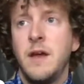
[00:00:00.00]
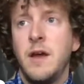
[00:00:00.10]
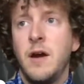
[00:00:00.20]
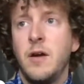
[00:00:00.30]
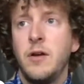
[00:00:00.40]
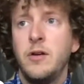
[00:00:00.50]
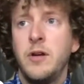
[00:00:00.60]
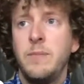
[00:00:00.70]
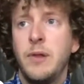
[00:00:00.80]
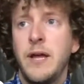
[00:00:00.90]
Are there
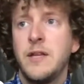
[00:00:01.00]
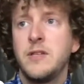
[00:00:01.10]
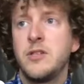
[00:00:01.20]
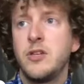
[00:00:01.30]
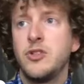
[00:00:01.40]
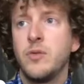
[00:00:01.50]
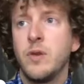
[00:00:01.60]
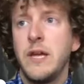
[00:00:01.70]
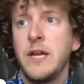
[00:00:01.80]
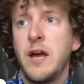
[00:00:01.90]
any plans to
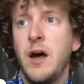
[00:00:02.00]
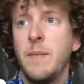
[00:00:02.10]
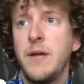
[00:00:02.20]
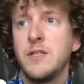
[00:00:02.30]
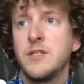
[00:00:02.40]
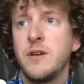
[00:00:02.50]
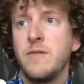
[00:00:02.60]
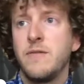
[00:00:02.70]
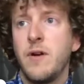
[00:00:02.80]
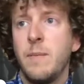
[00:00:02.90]
relay comments
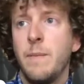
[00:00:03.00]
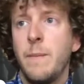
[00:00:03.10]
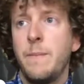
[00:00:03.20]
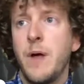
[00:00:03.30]
from